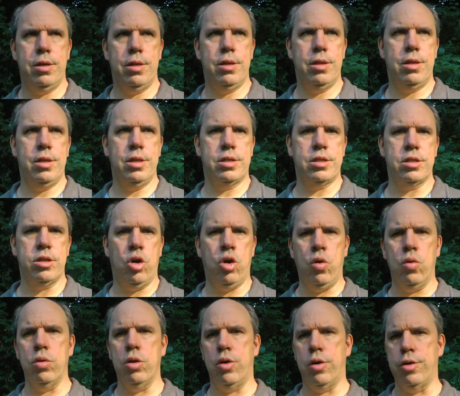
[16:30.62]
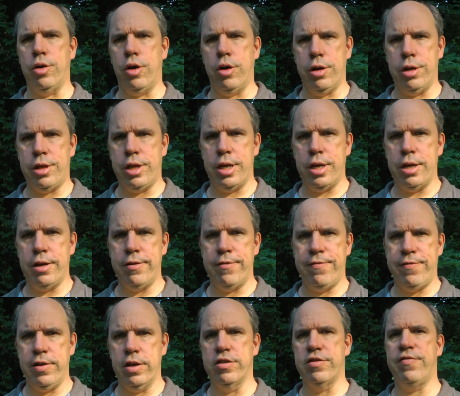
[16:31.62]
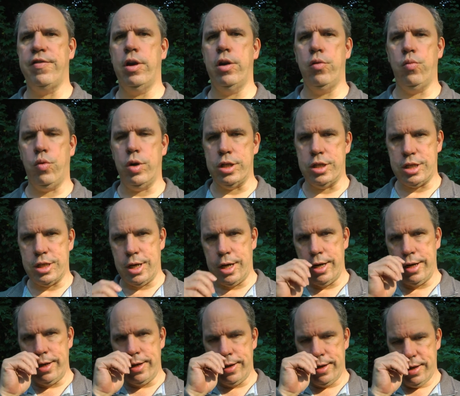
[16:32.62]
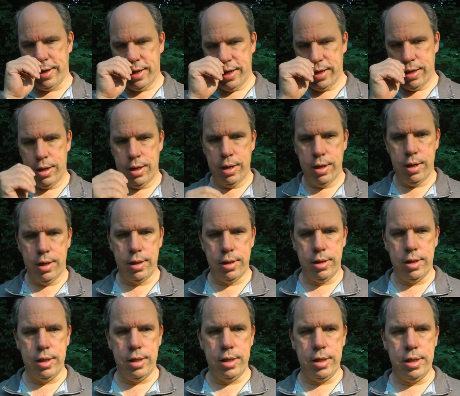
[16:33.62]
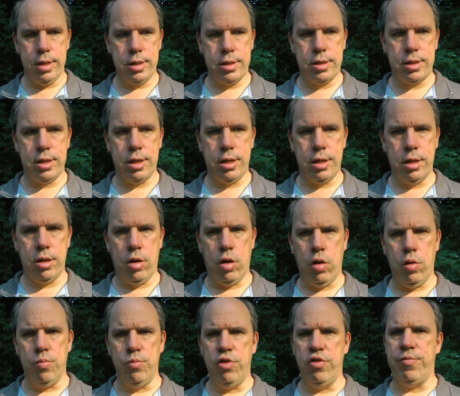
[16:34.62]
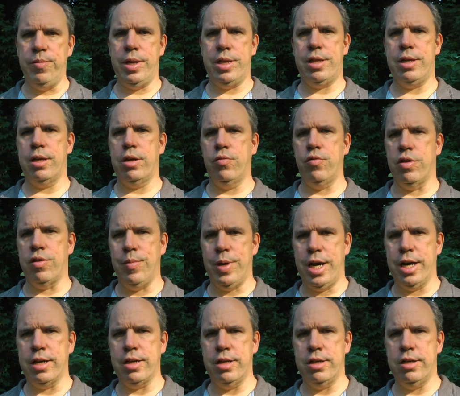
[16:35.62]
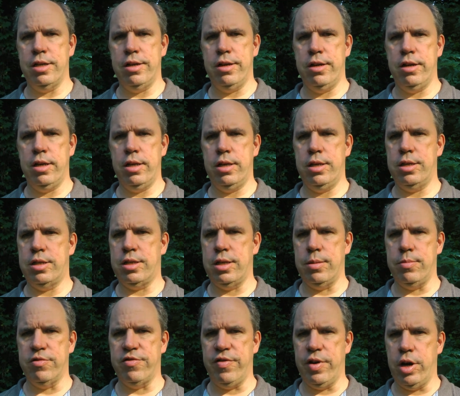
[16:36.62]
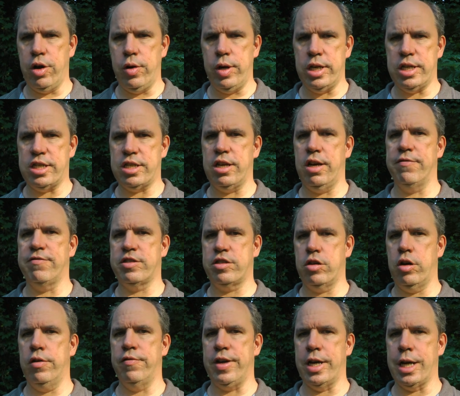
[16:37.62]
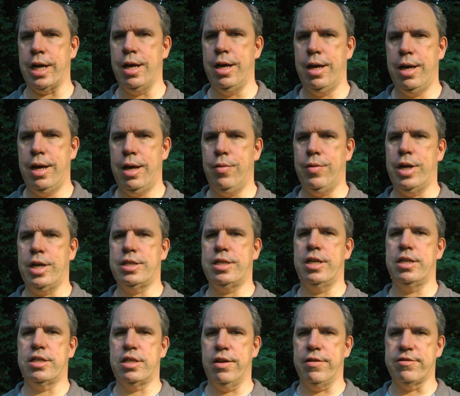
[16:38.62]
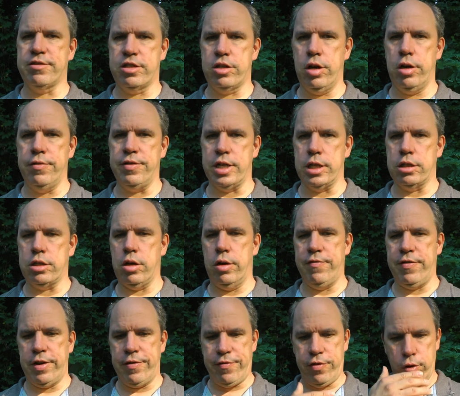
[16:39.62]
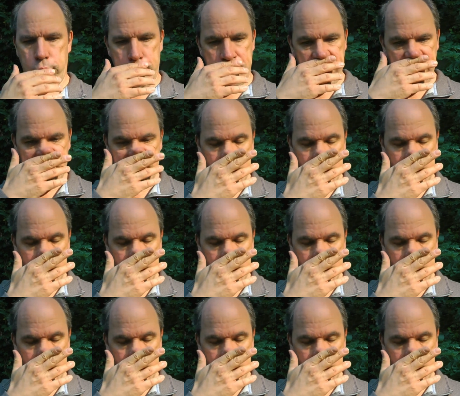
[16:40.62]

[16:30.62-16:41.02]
this whole law and order thing feels very one-sided. This whole movement thing with MAGA seems very self-serving. And when I say self-serving, serving for